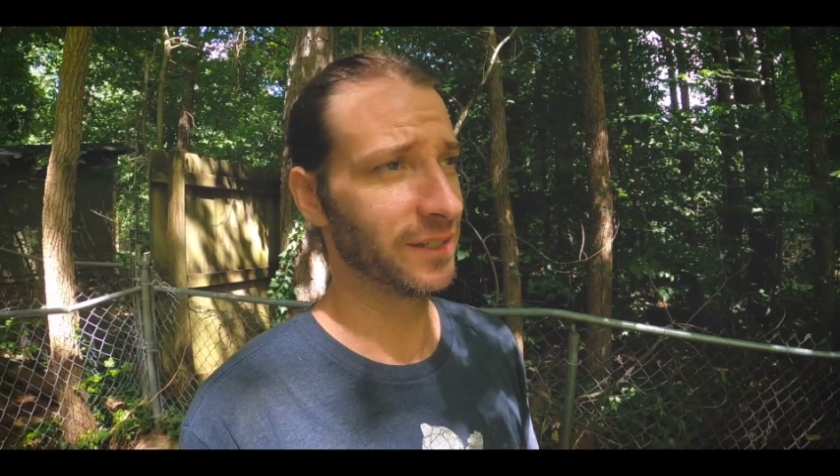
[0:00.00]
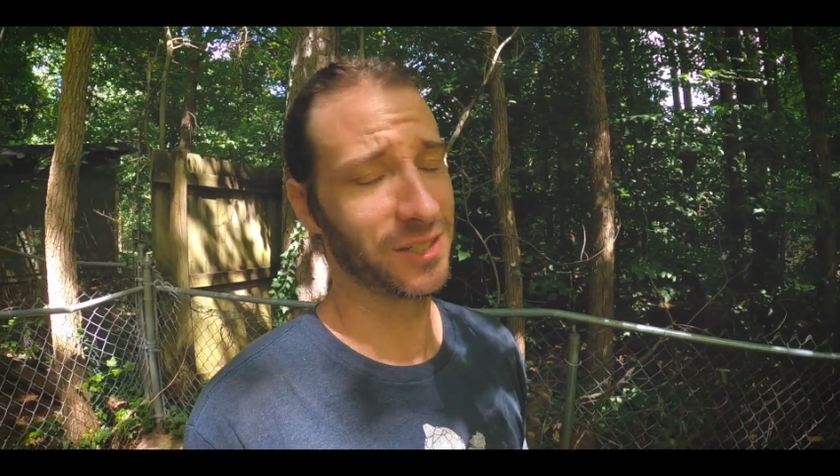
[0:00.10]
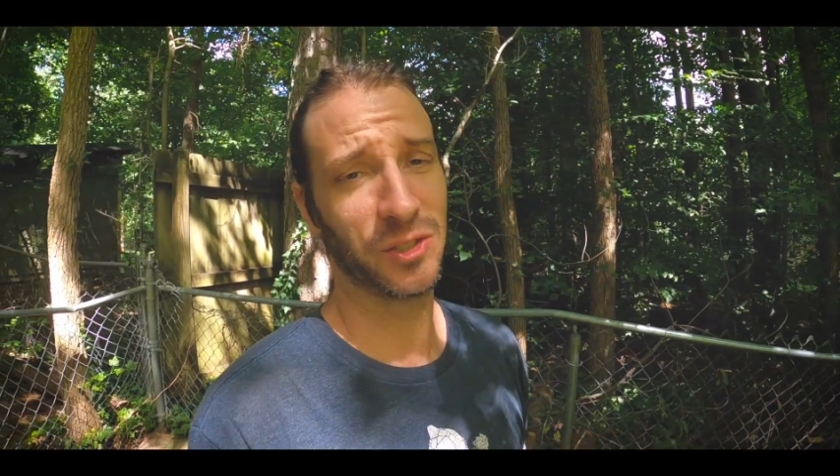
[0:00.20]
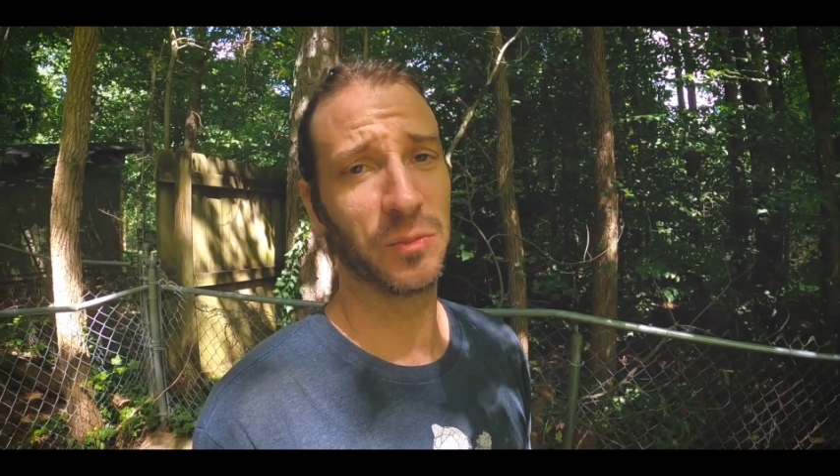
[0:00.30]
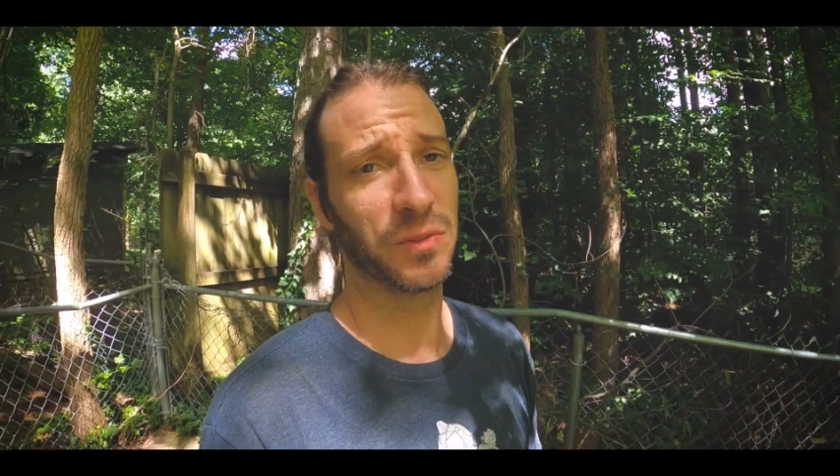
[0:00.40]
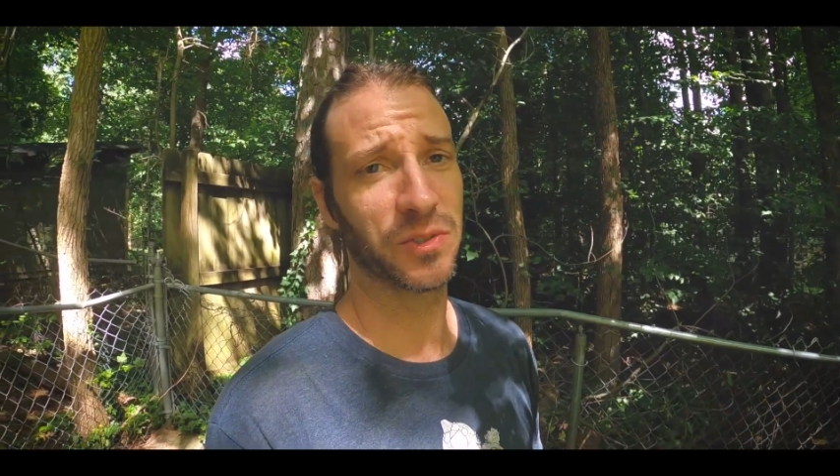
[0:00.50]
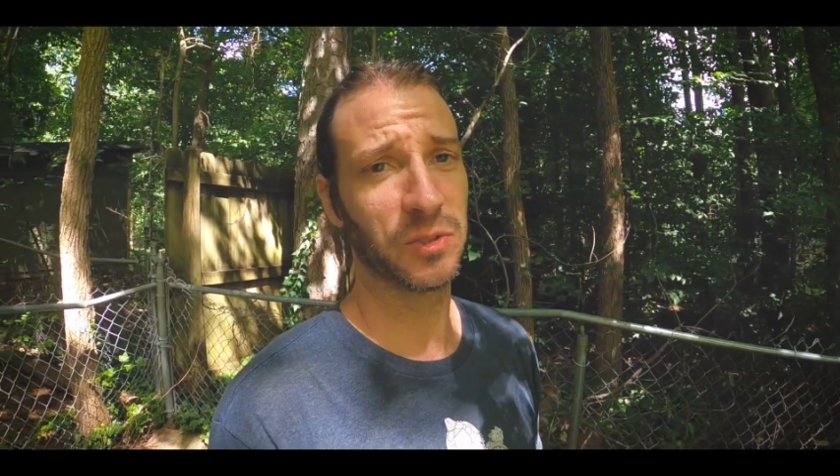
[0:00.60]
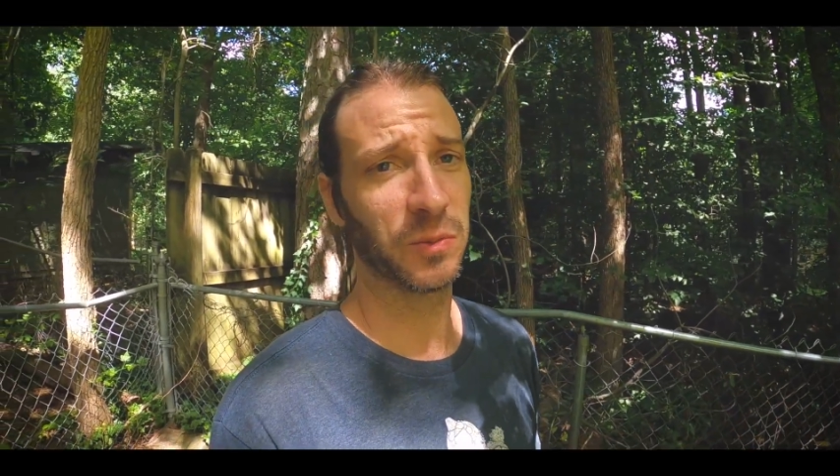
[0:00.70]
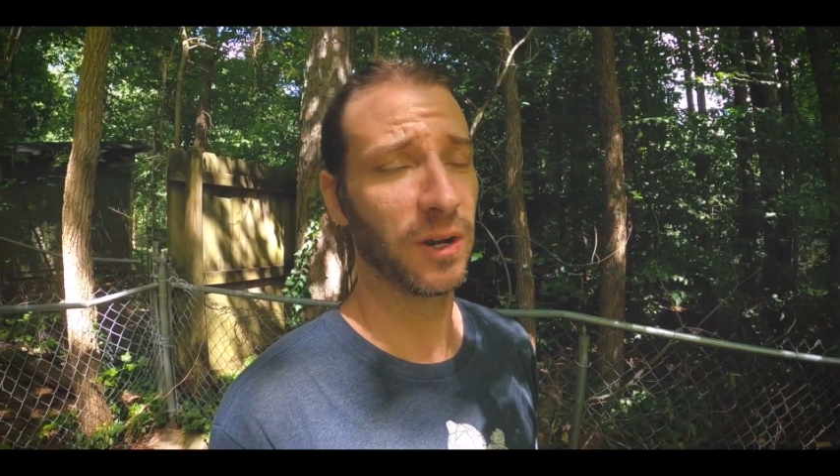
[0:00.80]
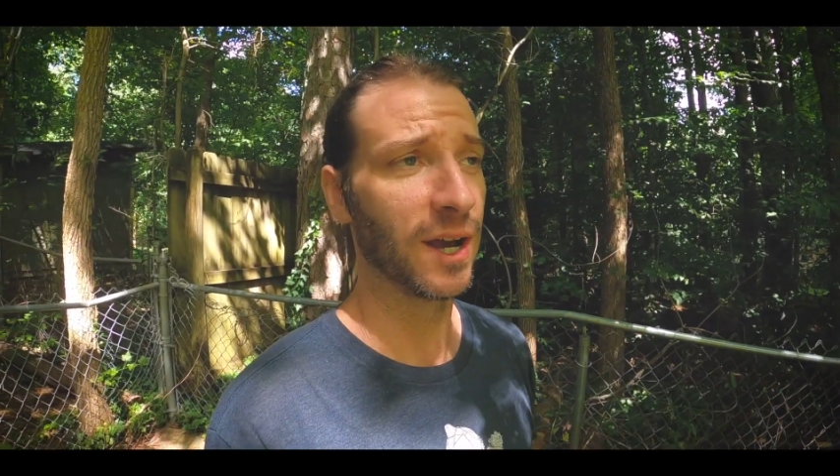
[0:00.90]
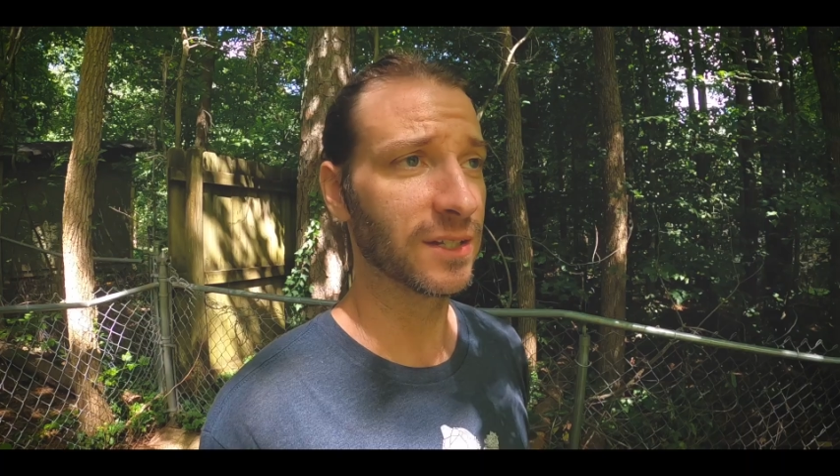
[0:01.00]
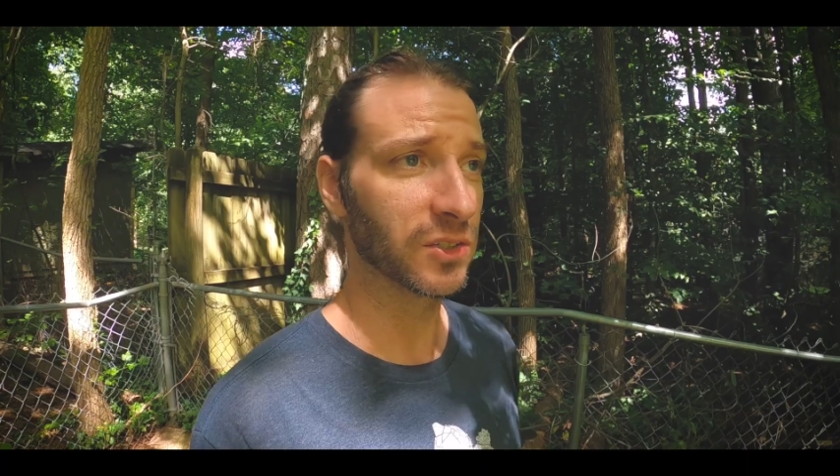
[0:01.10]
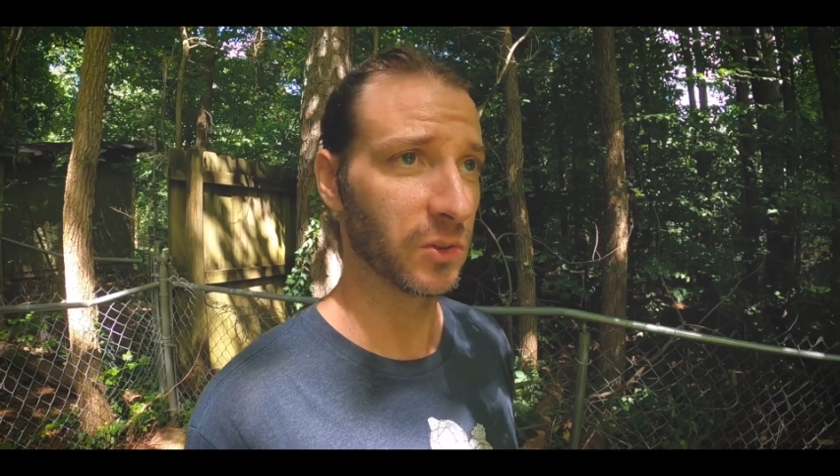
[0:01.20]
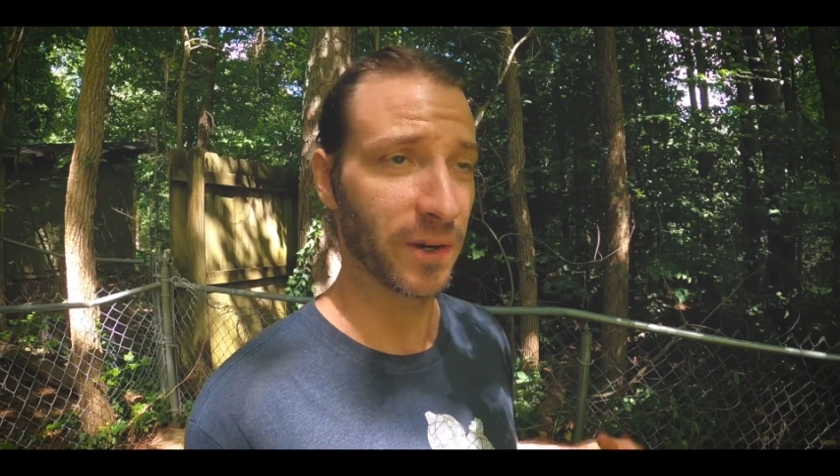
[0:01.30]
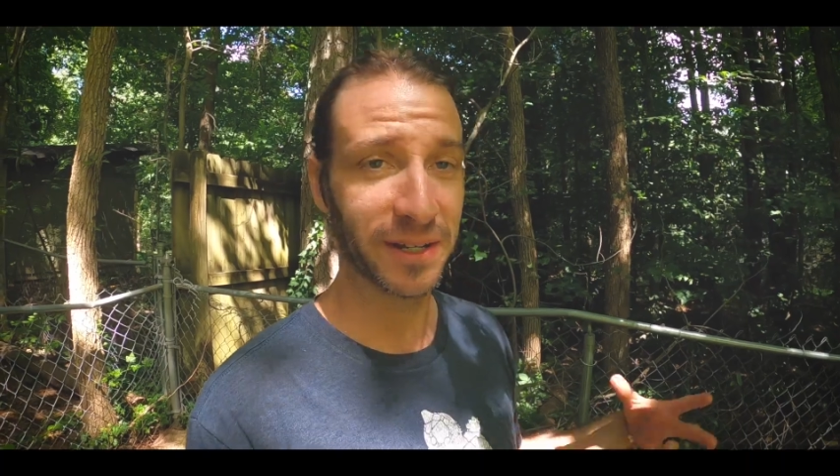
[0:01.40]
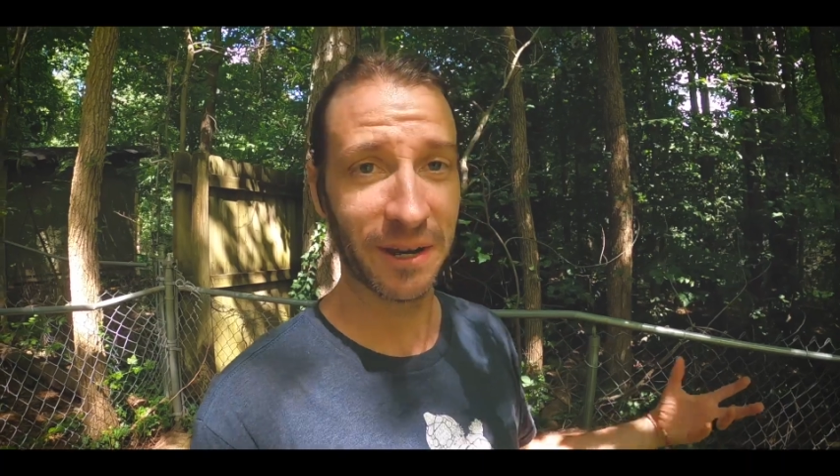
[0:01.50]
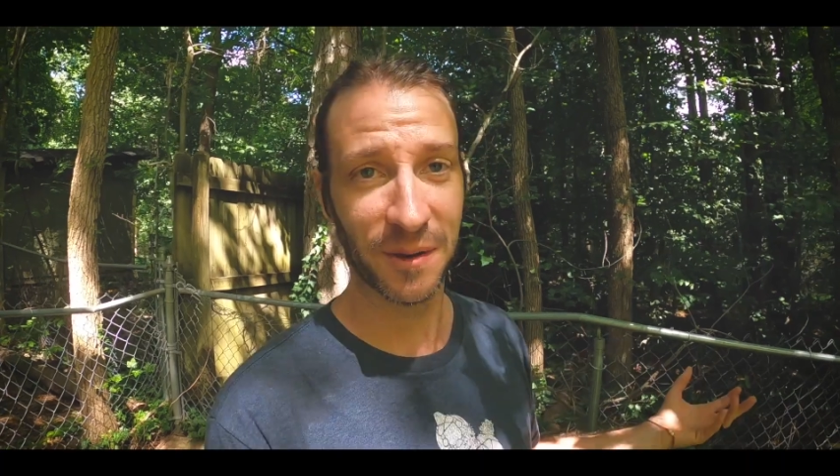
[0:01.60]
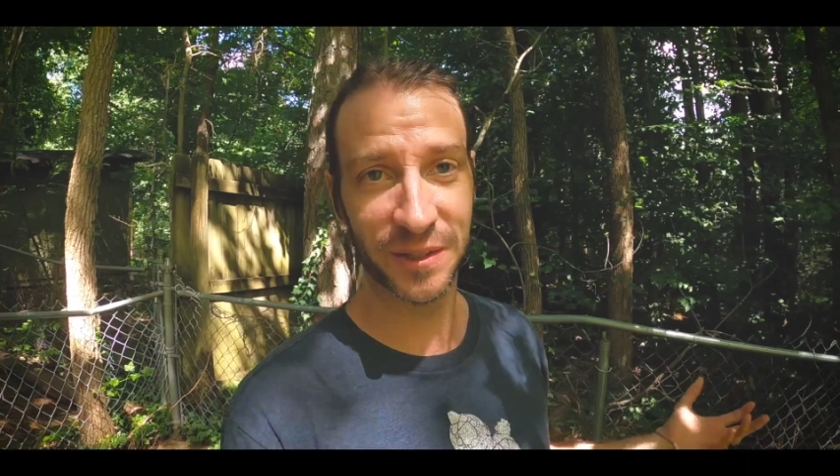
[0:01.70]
It's super, super hot. So right now